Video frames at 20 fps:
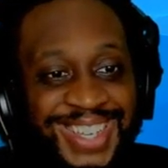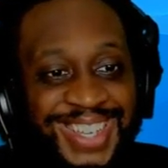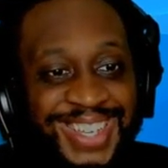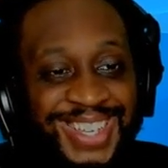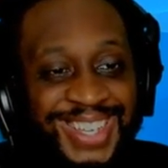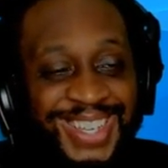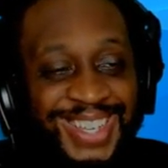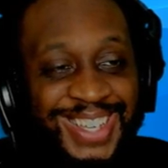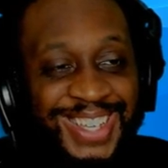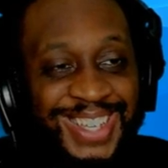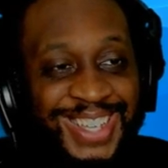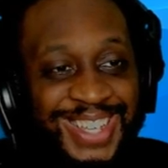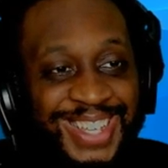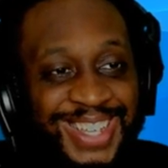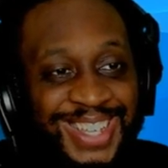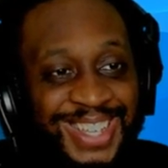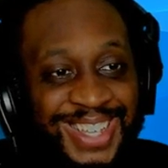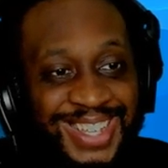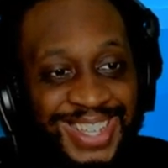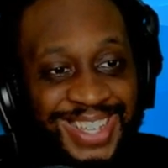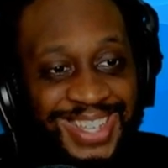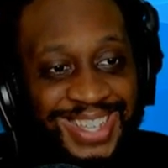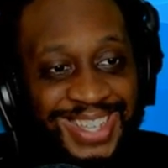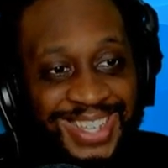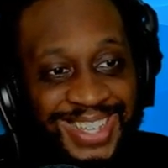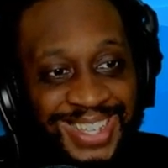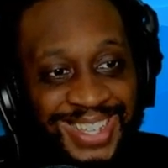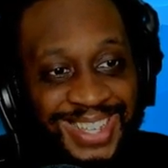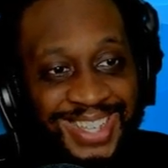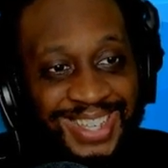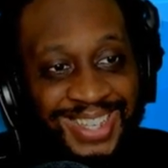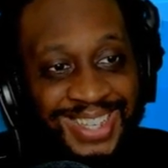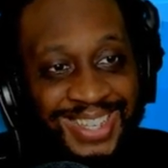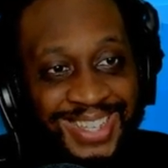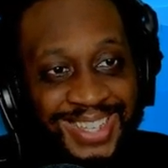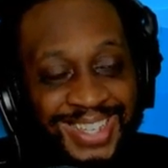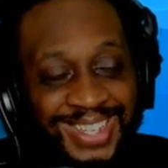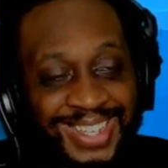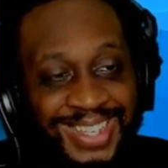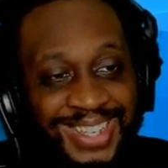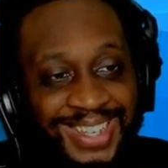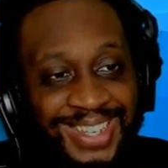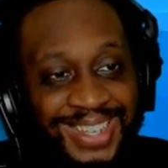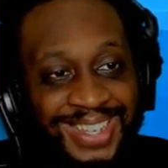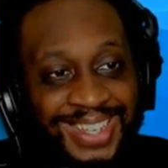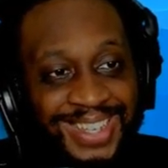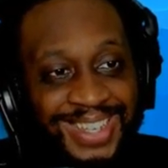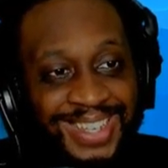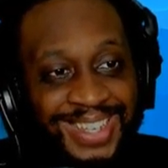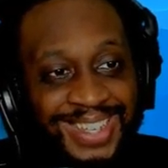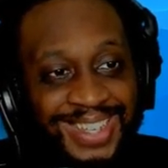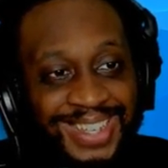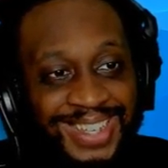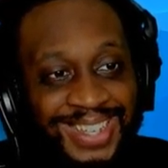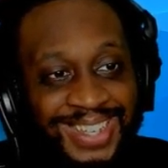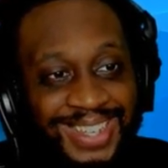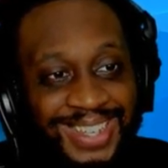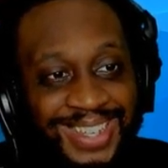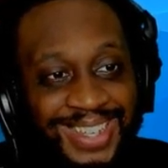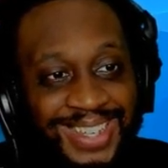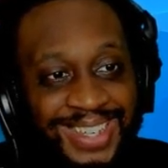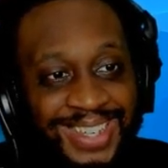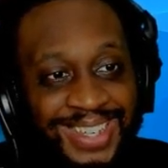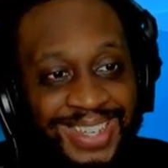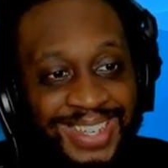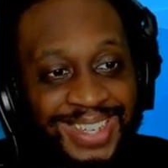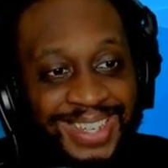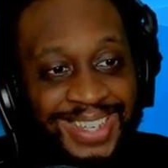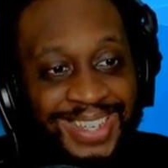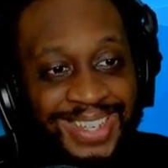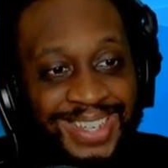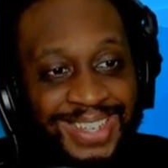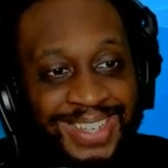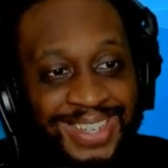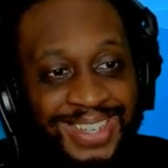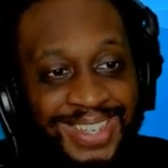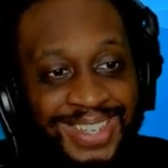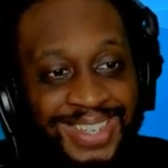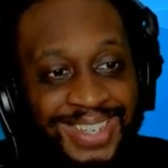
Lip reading: (silence)